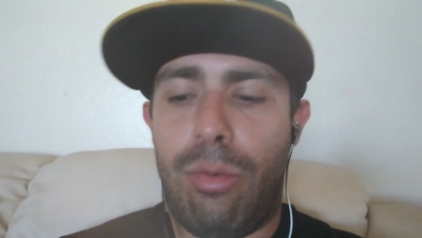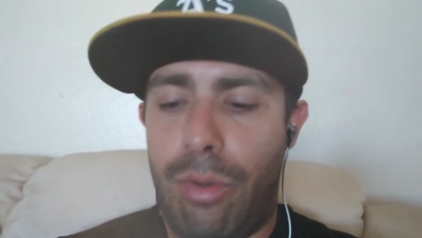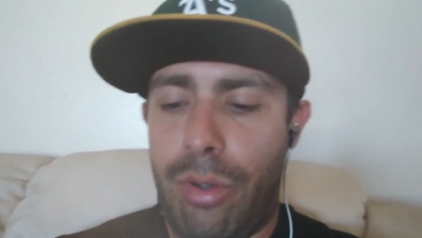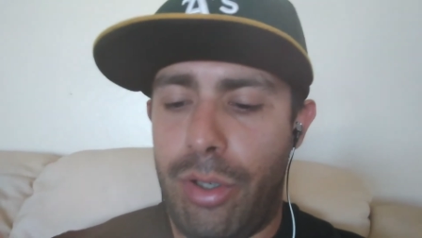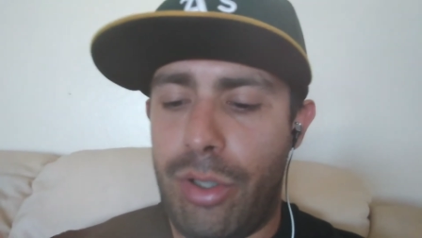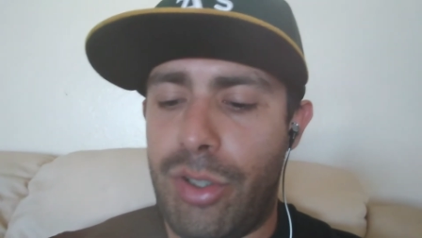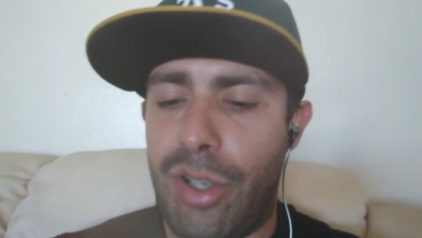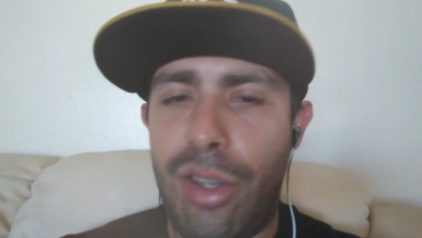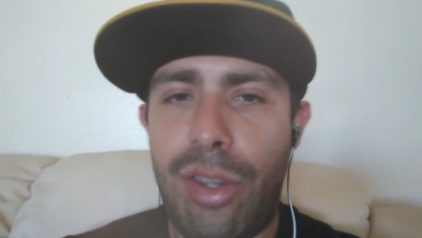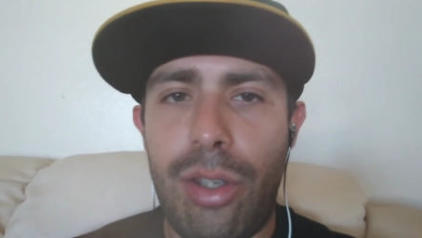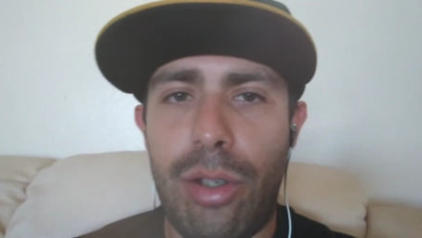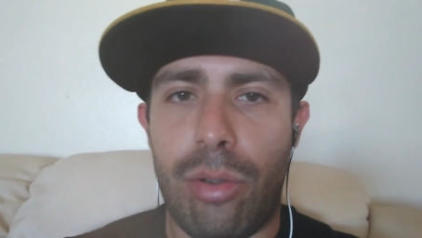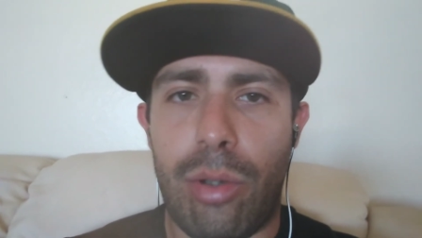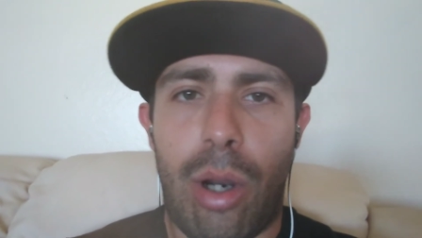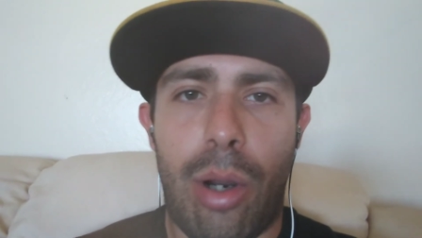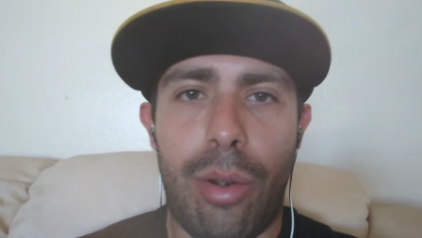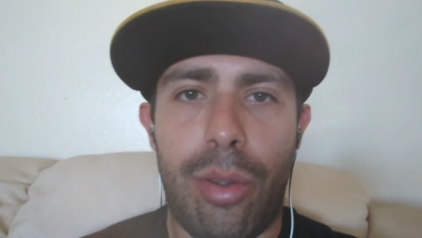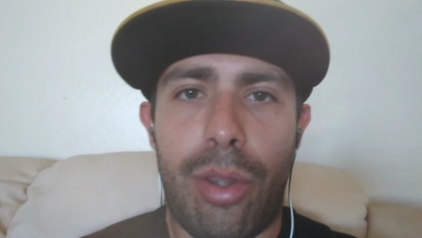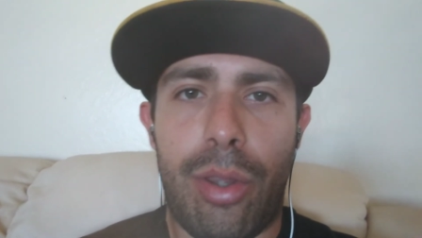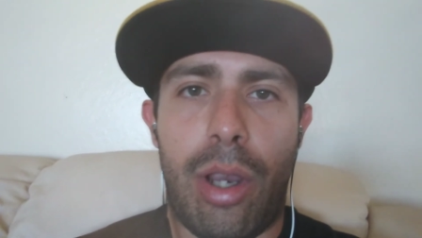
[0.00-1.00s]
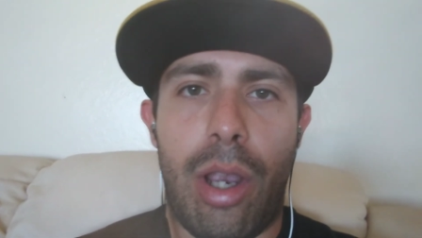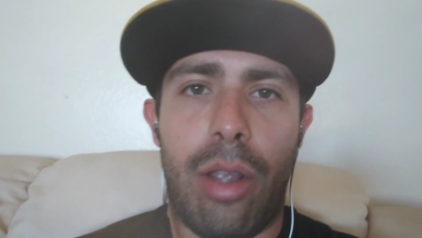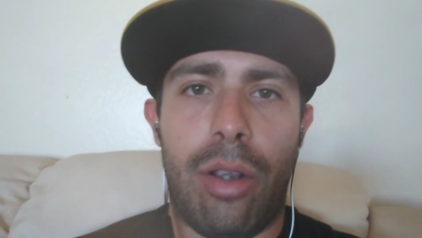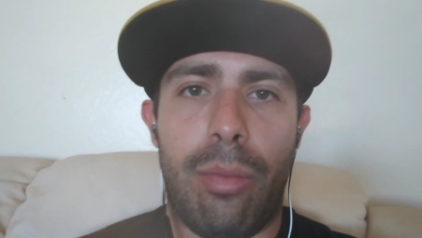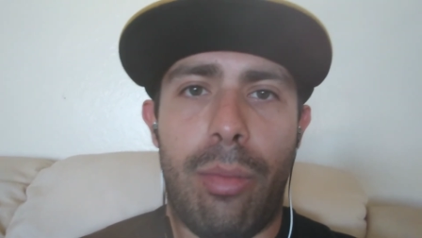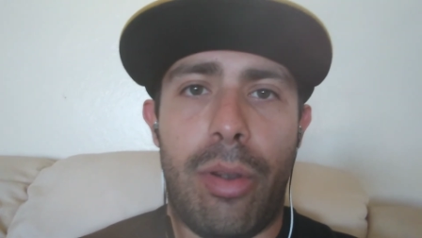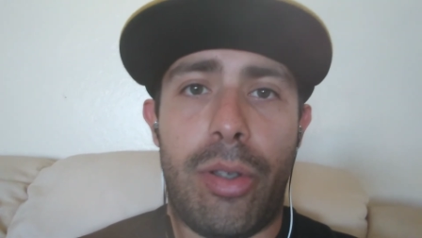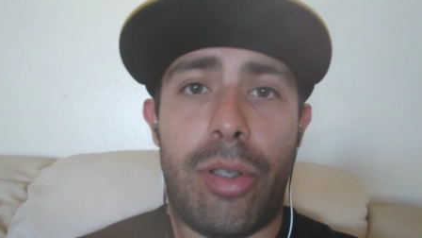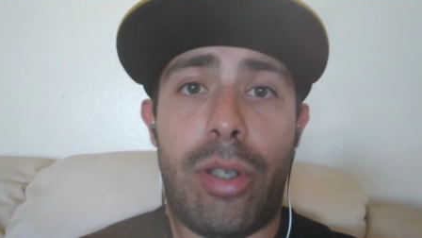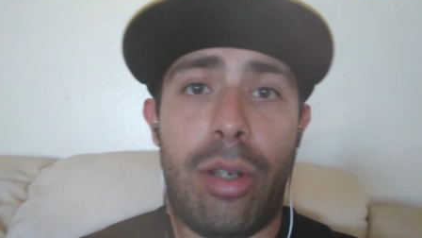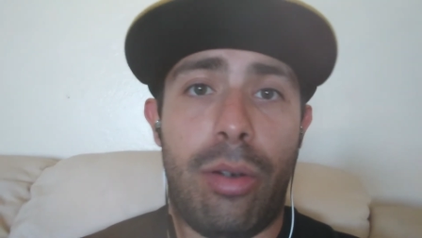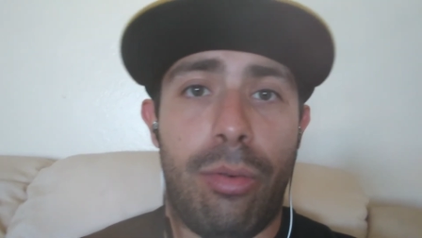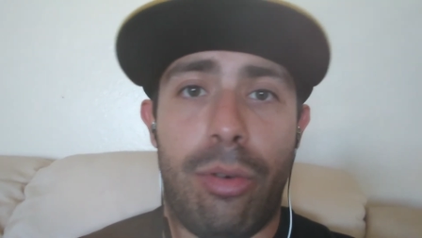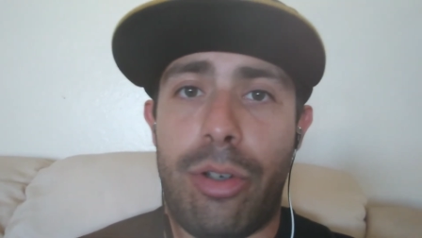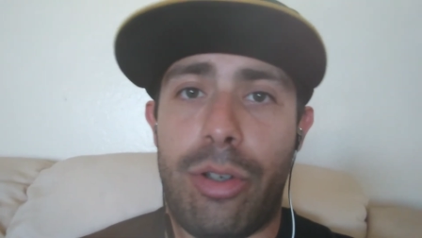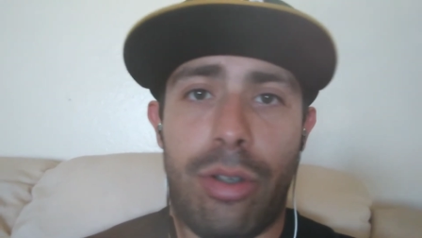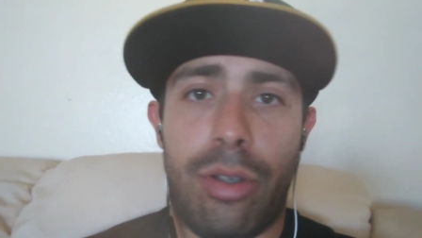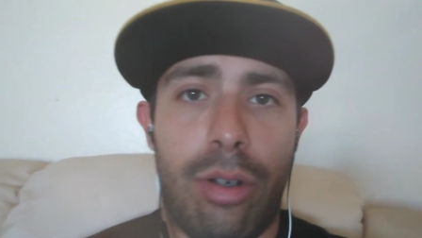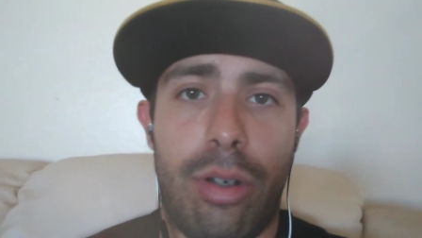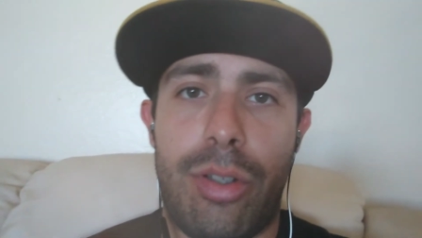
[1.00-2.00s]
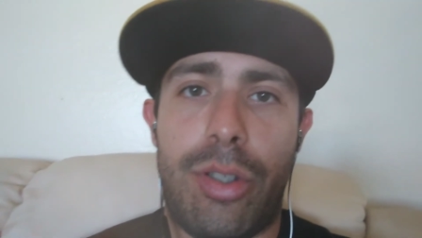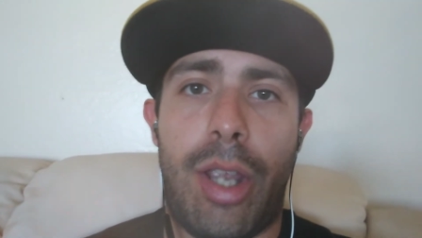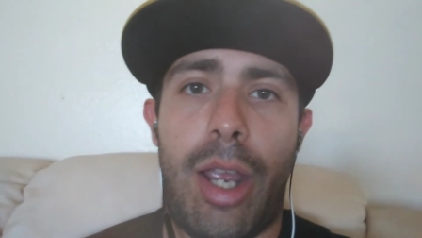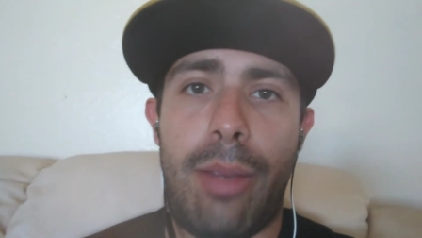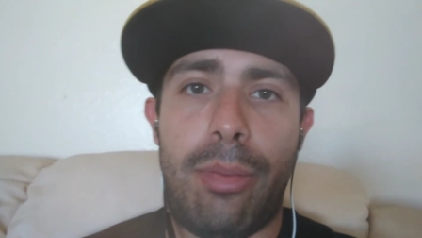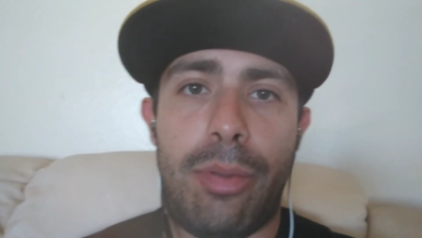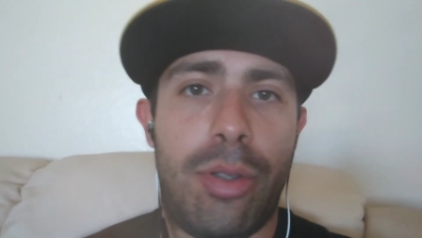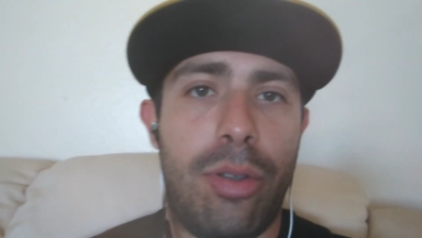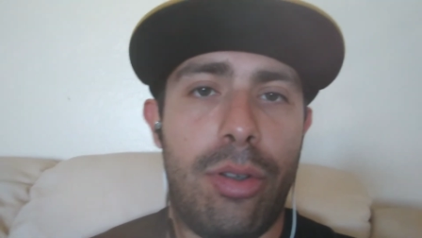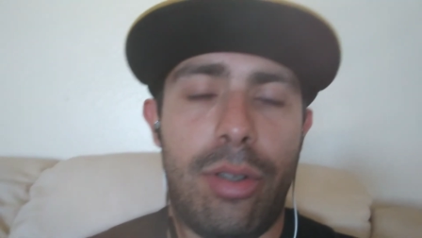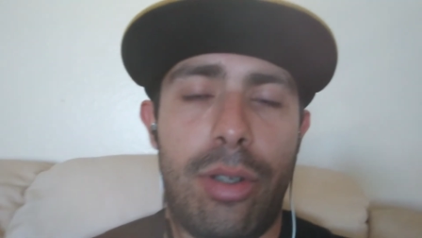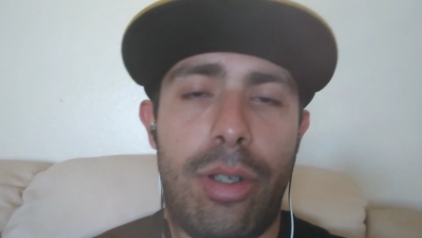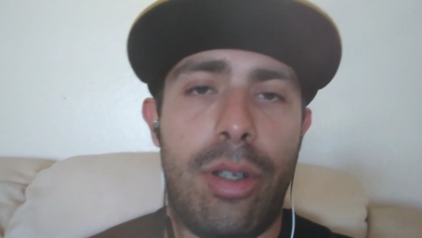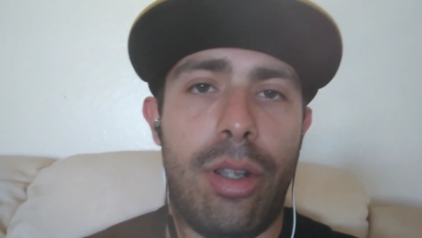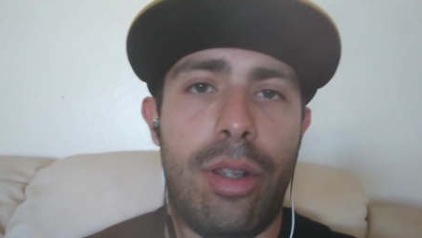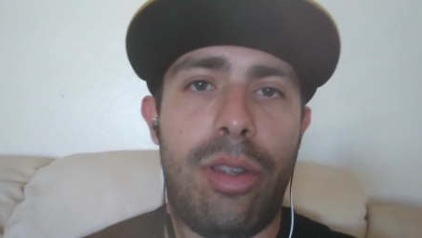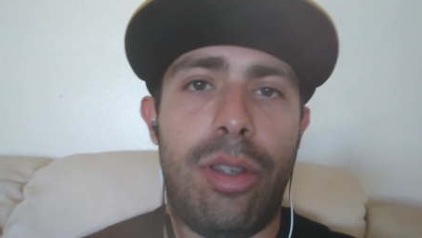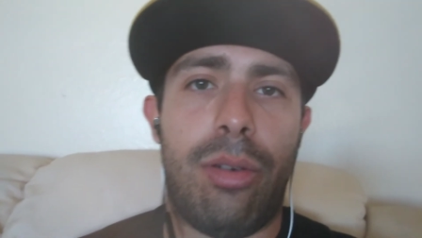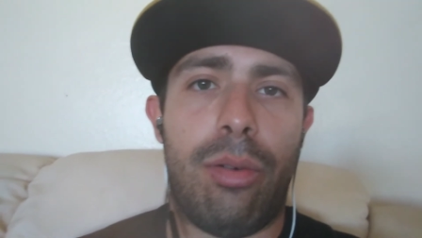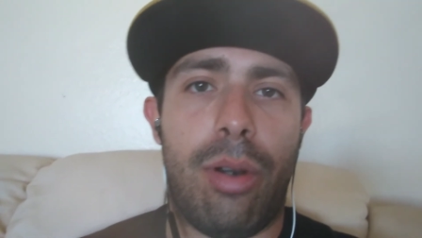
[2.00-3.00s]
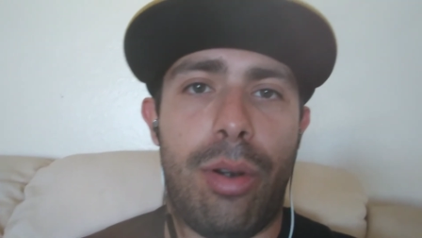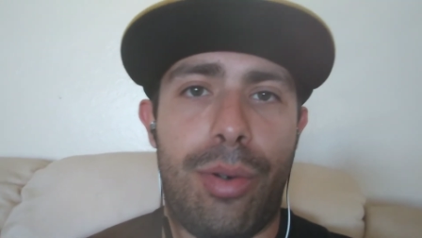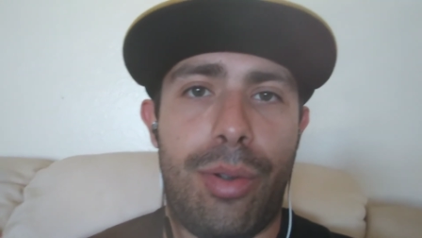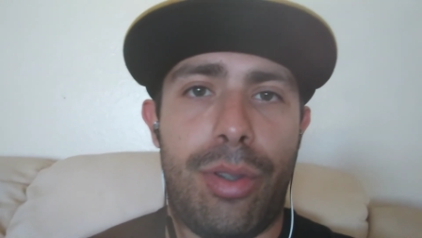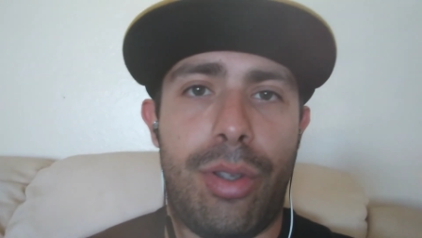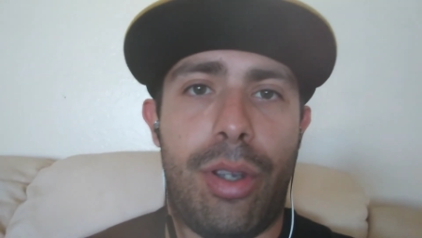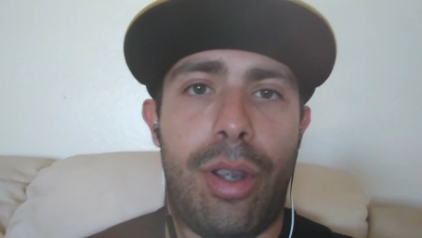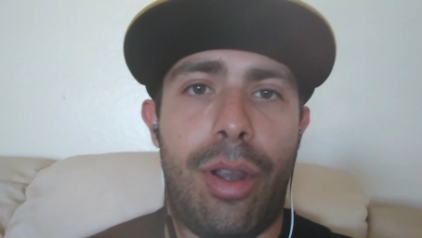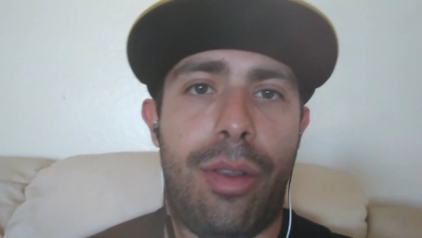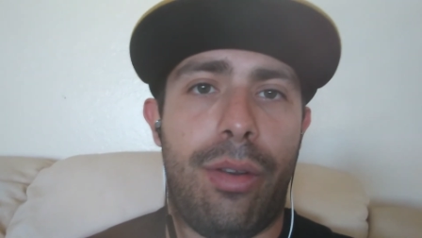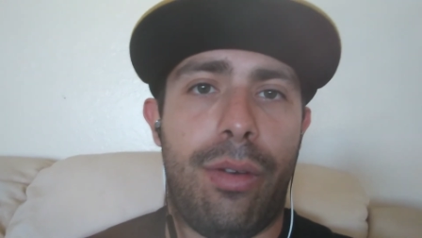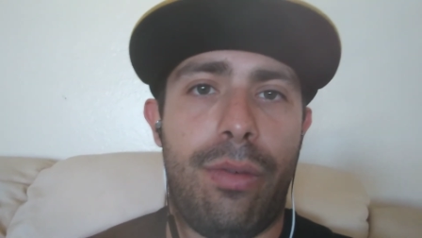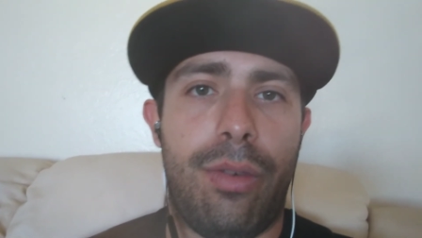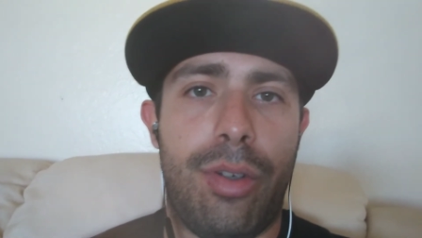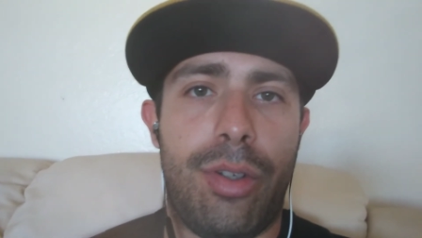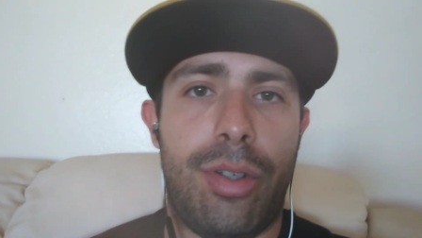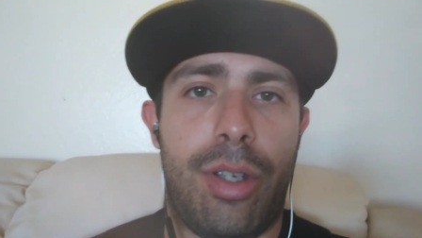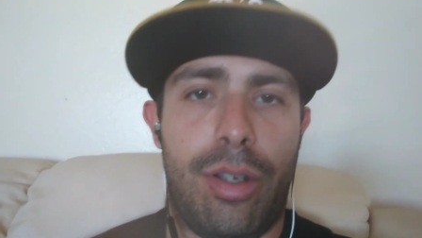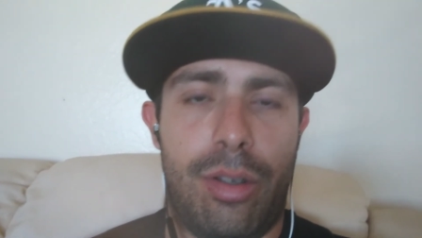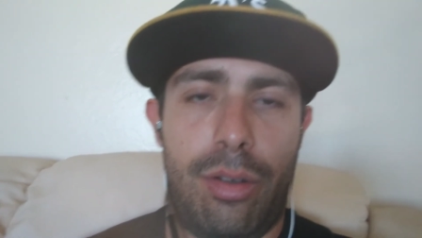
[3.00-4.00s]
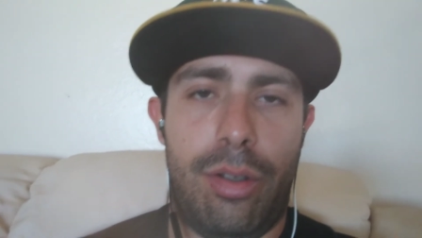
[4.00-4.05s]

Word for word: there's nothing wrong with the color of my skin, which there is absolutely nothing wrong with the color of your skin.